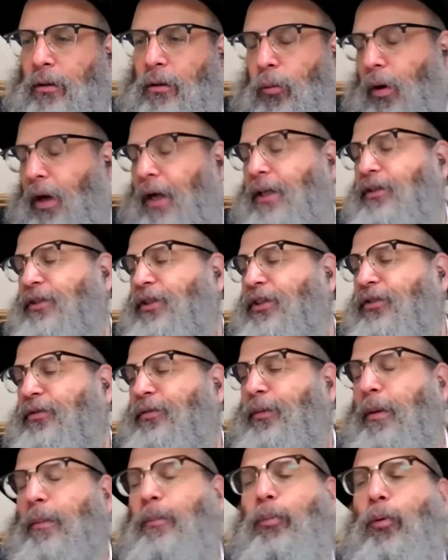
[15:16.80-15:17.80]
Why is this
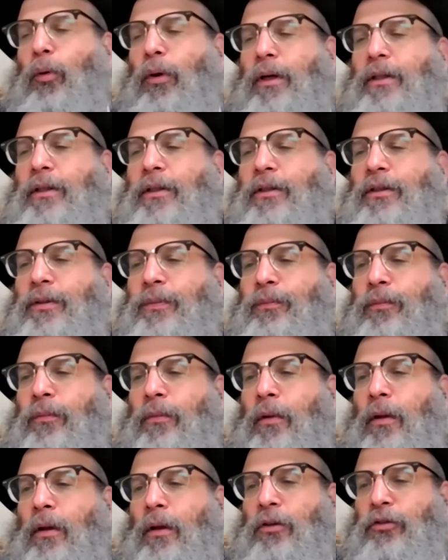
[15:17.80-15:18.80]
important?
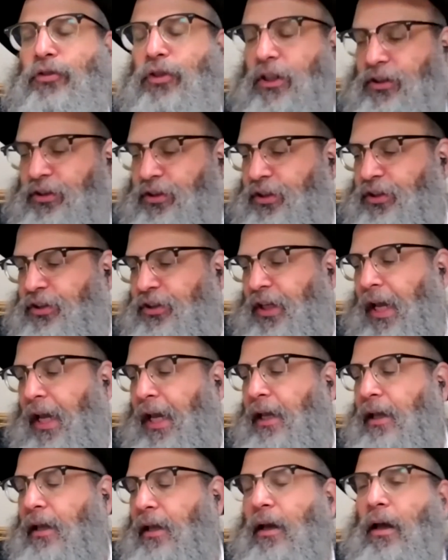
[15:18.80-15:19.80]
Just to
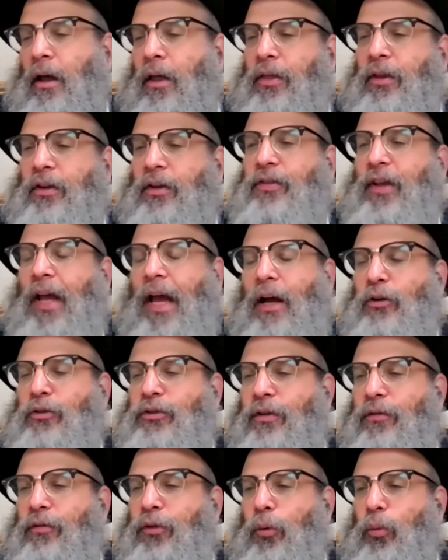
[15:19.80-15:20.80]
say the
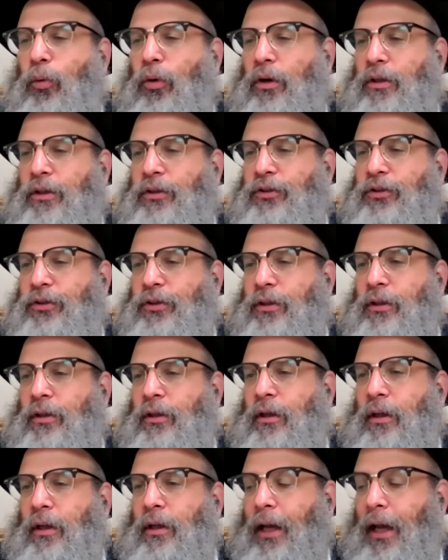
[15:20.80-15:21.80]
sounds of the words.
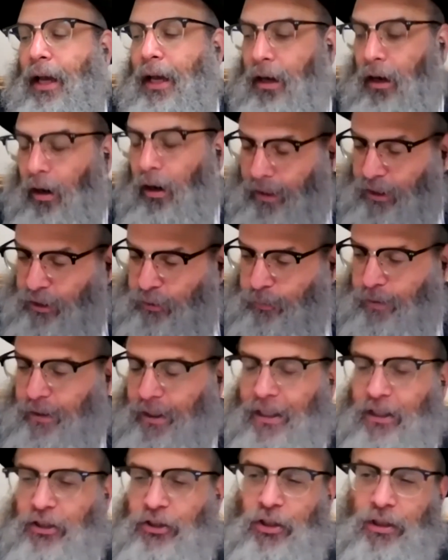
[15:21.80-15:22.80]
And our
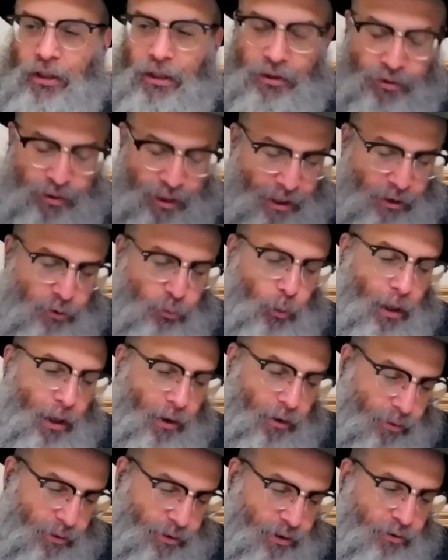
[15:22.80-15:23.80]
explanation is yes, while
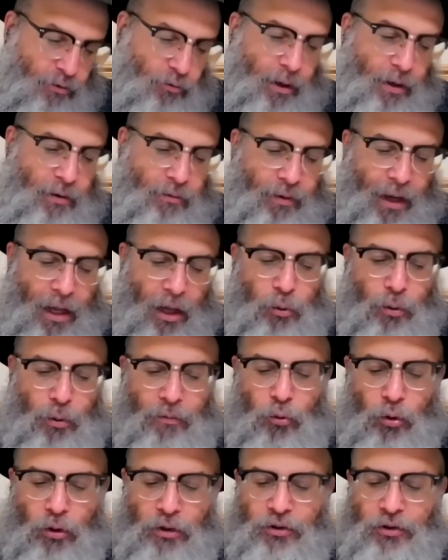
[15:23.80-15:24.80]
there is a great value,
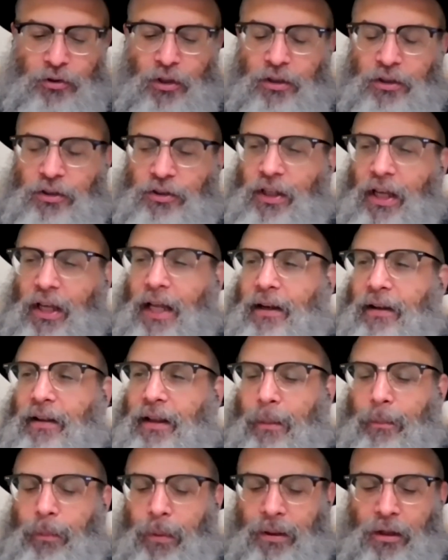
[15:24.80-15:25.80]
of course, in understanding
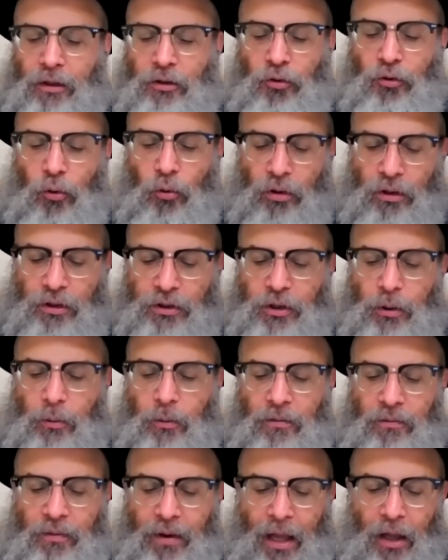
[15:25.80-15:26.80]
them, but there's
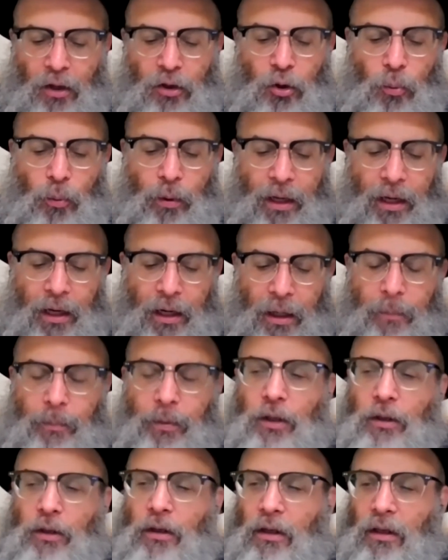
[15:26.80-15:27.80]
also a value here
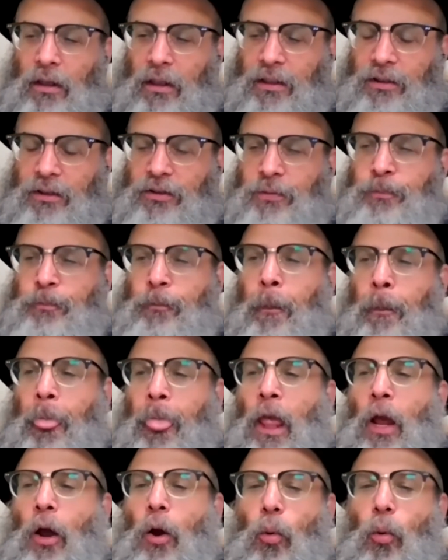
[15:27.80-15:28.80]
because
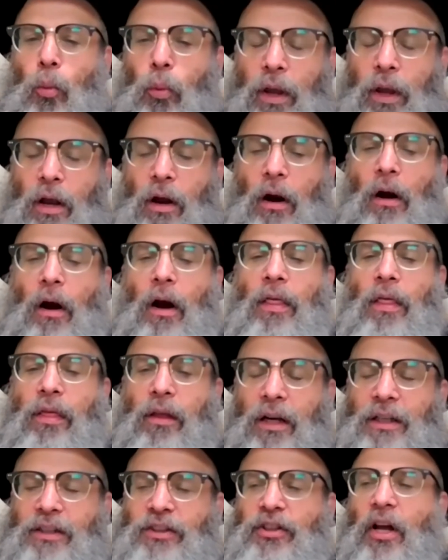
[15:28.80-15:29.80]
we are
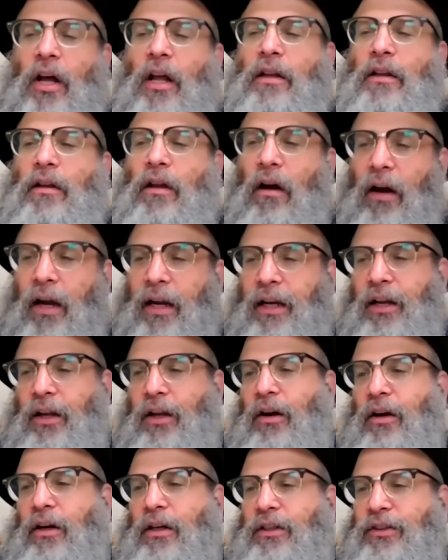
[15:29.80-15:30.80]
thus
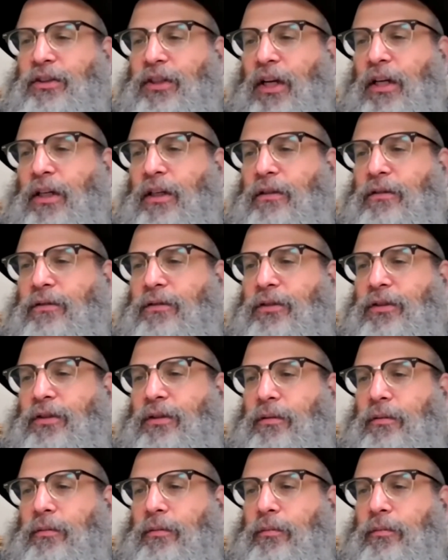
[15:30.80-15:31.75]
aligning ourselves